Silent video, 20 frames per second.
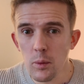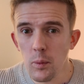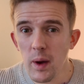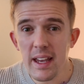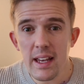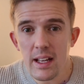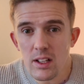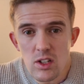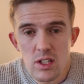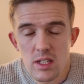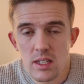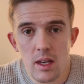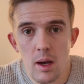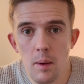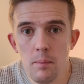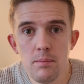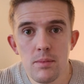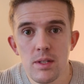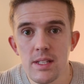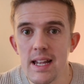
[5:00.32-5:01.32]
away, it just
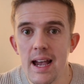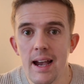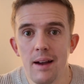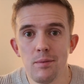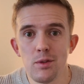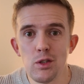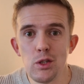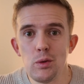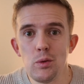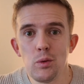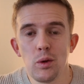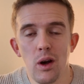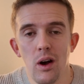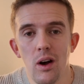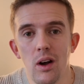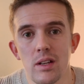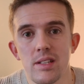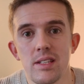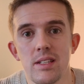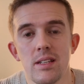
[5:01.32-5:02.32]
comes down to
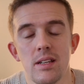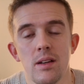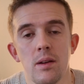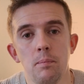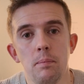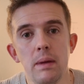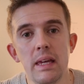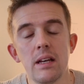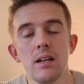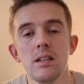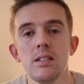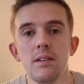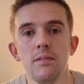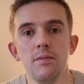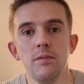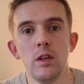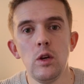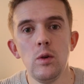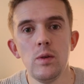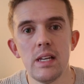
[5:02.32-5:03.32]
cost. Because
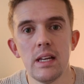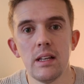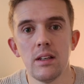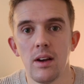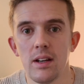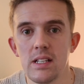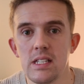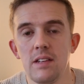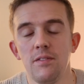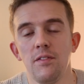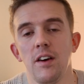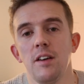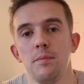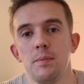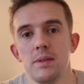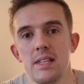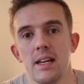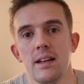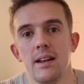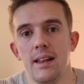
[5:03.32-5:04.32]
of using
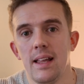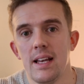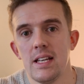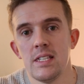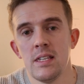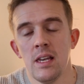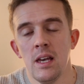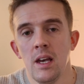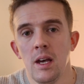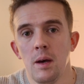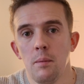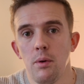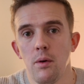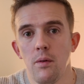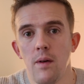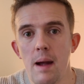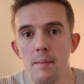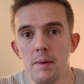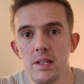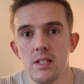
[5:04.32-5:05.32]
95% less
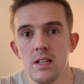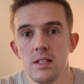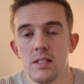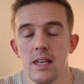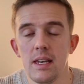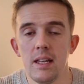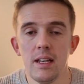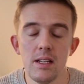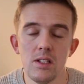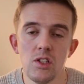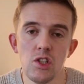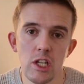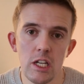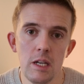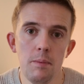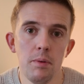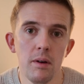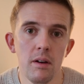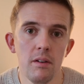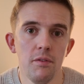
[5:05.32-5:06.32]
parameters, it is
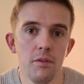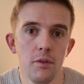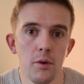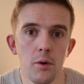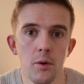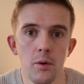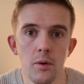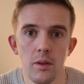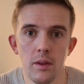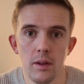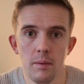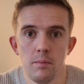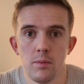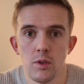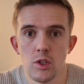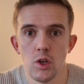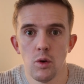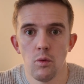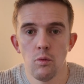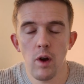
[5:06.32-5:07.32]
cheaper for them
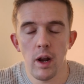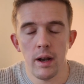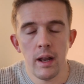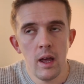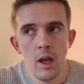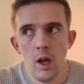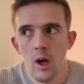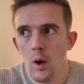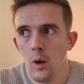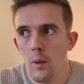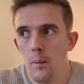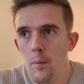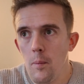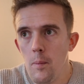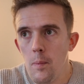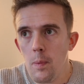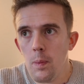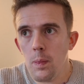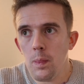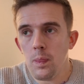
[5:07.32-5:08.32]
to run.
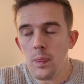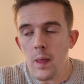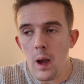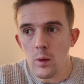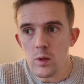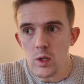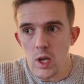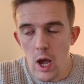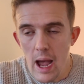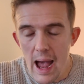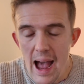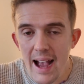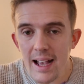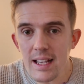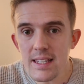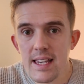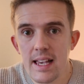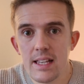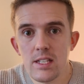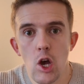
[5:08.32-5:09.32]
Now, to
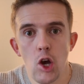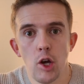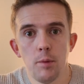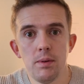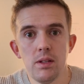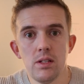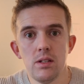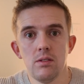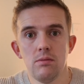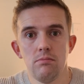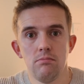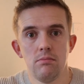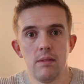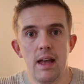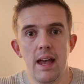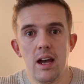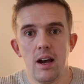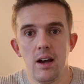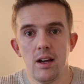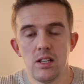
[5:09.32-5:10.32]
access
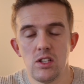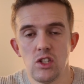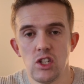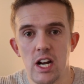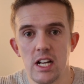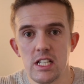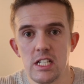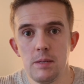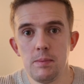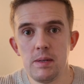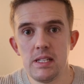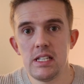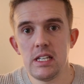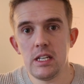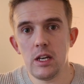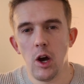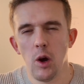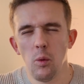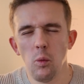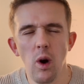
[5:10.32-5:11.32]
OpenAI's
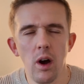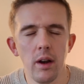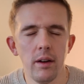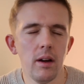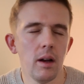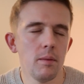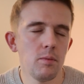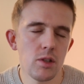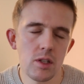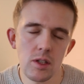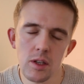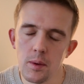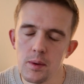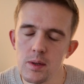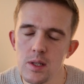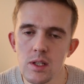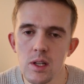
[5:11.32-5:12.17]
ChatGPT o1, I'm just going to